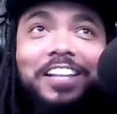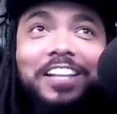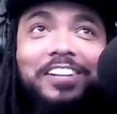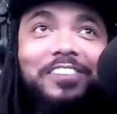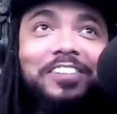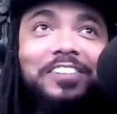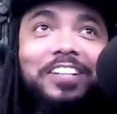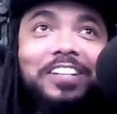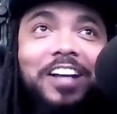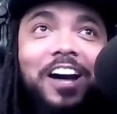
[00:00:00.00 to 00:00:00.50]
I
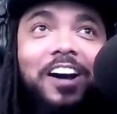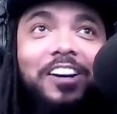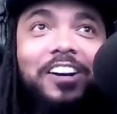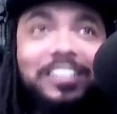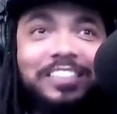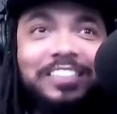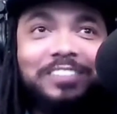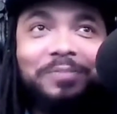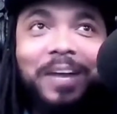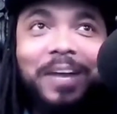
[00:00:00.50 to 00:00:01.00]
don't want to
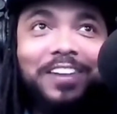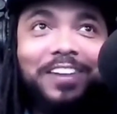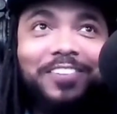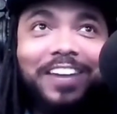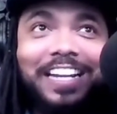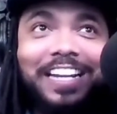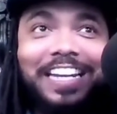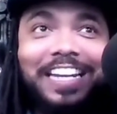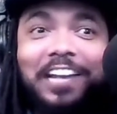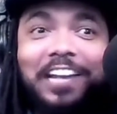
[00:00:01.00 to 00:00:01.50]
hog the mic
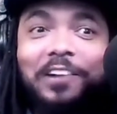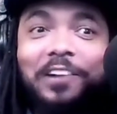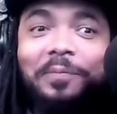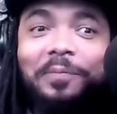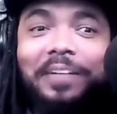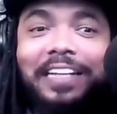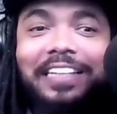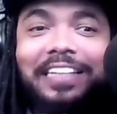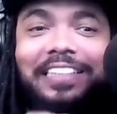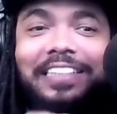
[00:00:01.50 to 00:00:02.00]
right now,
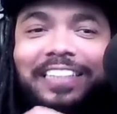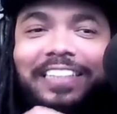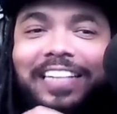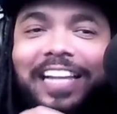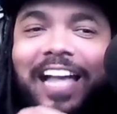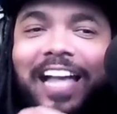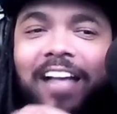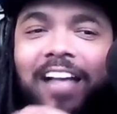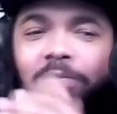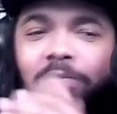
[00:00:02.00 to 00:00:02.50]
but
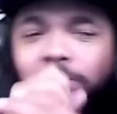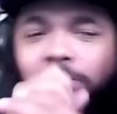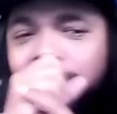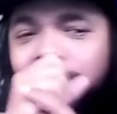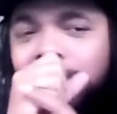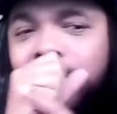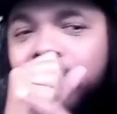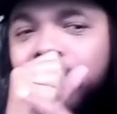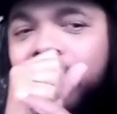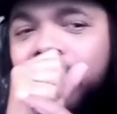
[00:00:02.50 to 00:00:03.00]

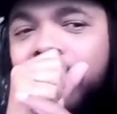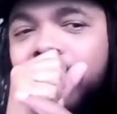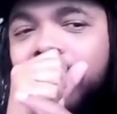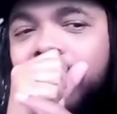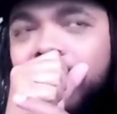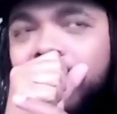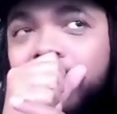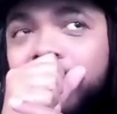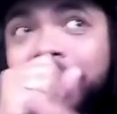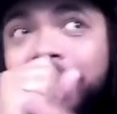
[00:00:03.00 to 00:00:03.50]

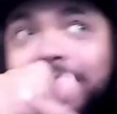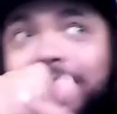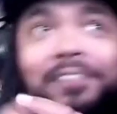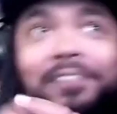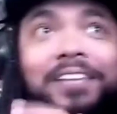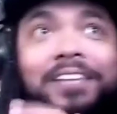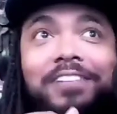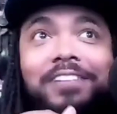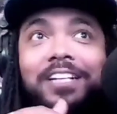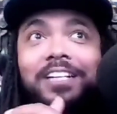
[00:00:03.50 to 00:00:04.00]

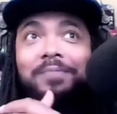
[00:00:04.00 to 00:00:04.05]
I'm giving it